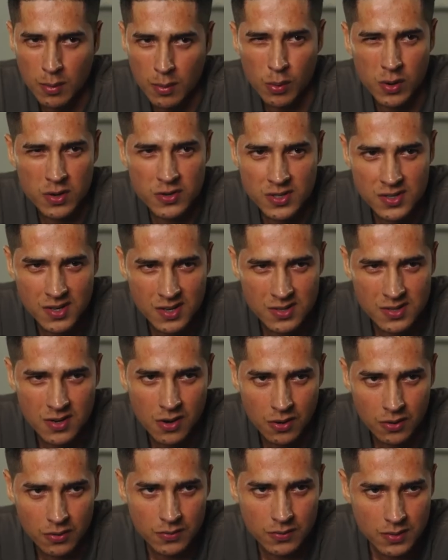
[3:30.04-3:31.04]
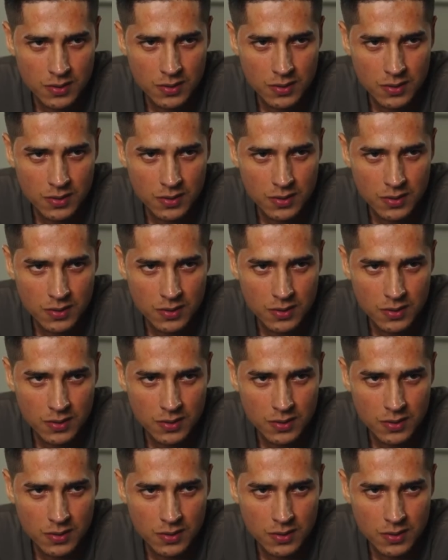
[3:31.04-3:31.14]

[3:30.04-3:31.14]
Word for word: Yeah, but what if she says no?